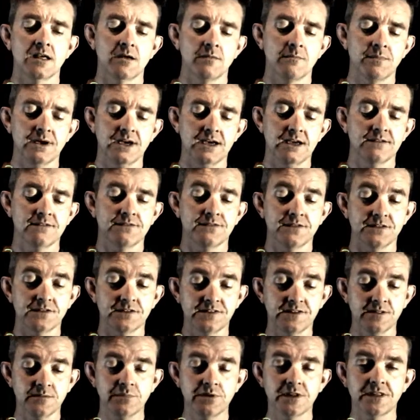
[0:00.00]
But for
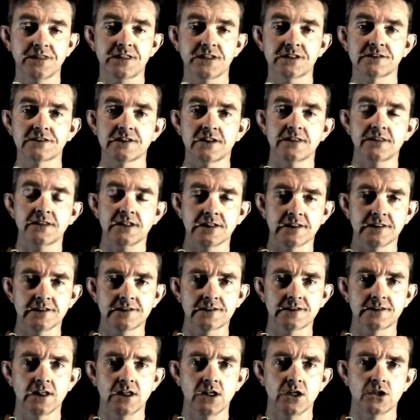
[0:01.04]
simpler things like
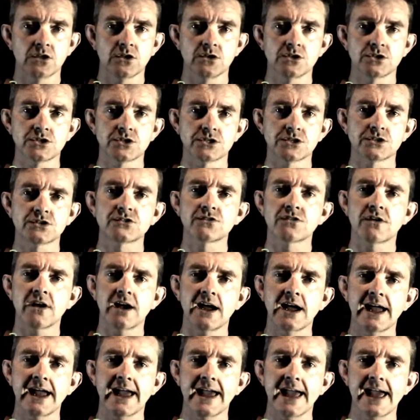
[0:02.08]
this, you should
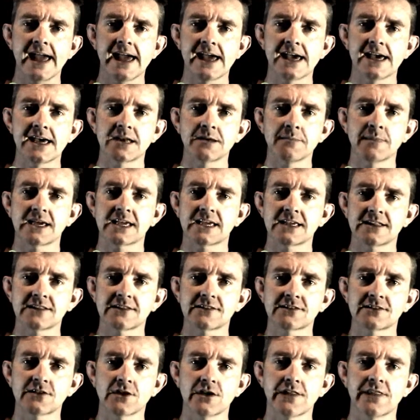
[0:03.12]
try and make it
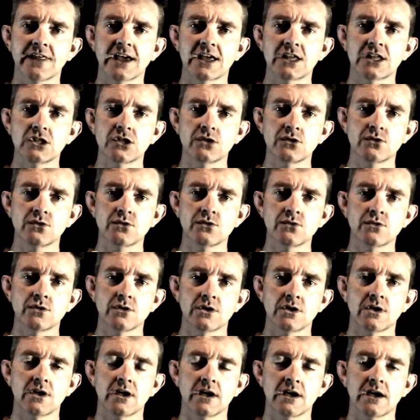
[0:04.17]
so that
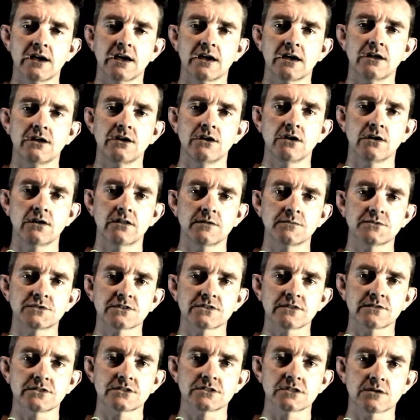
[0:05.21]
you know them just
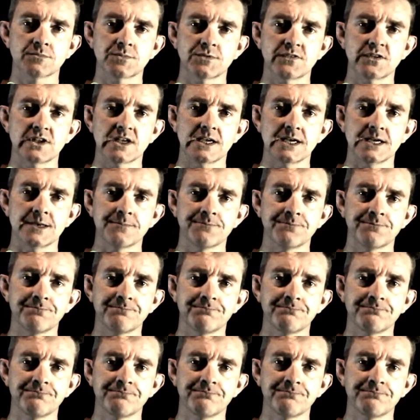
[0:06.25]
off the top of your head.